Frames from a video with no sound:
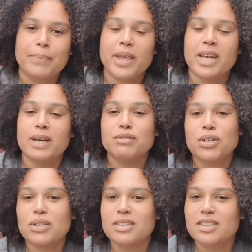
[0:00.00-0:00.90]
And I've
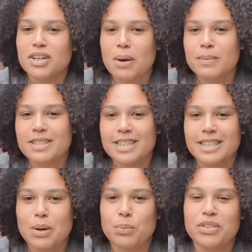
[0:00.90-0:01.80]
chosen to come and sit
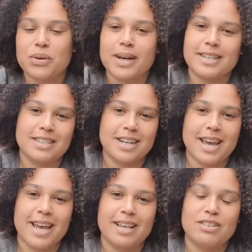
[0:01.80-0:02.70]
down with you guys
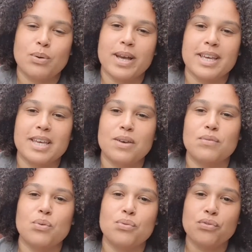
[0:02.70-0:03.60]
today so I can give
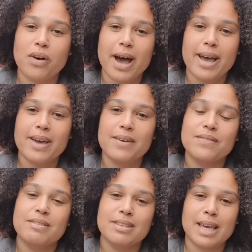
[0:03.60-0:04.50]
you 5
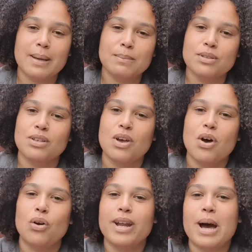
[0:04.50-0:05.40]
tips
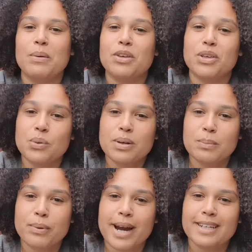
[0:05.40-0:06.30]
on how you can
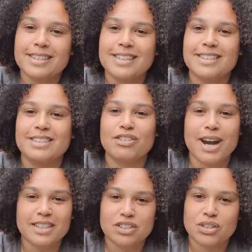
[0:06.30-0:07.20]
practice
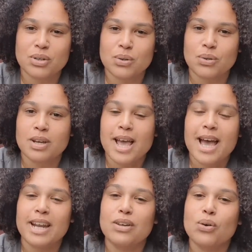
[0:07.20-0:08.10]
gratitude
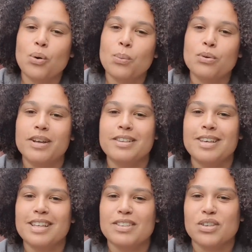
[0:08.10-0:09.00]
and incorporate it
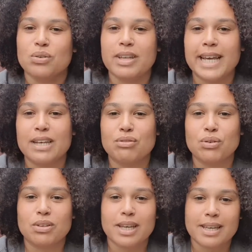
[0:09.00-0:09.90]
into your daily
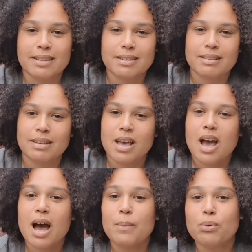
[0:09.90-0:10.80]
routines.
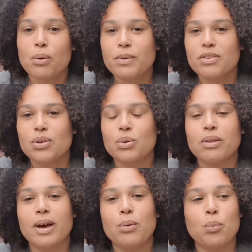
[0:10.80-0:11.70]
I promise you
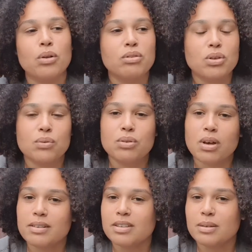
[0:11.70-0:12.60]
that once you've
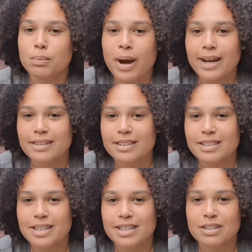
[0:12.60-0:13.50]
started to practice
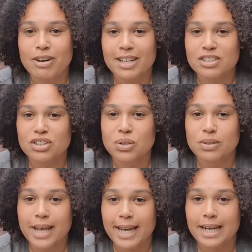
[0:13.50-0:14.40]
the gratitude
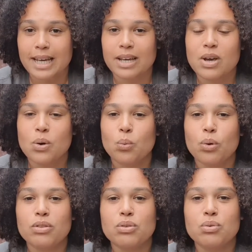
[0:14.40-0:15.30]
daily,
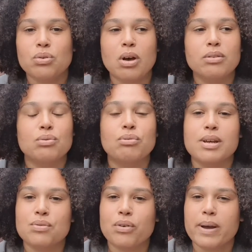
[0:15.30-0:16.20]
once you start to
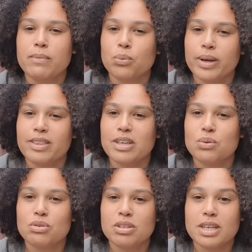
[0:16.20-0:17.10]
reframe the way that you
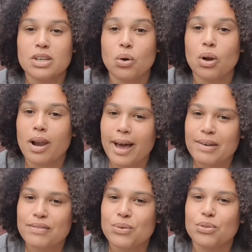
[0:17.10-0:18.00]
see your
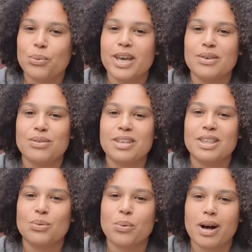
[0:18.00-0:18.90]
life, the way you see
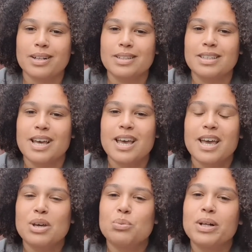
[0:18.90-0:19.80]
the world,
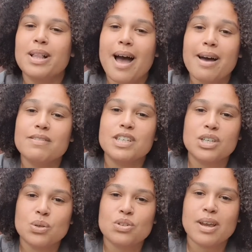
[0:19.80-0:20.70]
it will have a
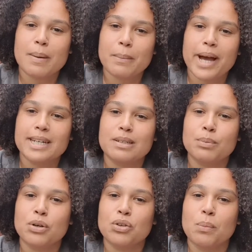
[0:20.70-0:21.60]
huge impact
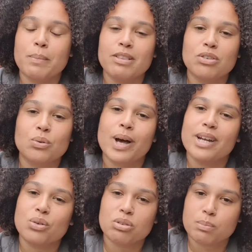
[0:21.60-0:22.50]
upon your mental and
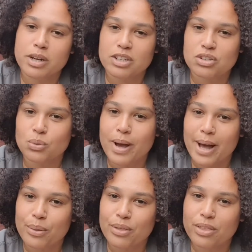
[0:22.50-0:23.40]
your spiritual health.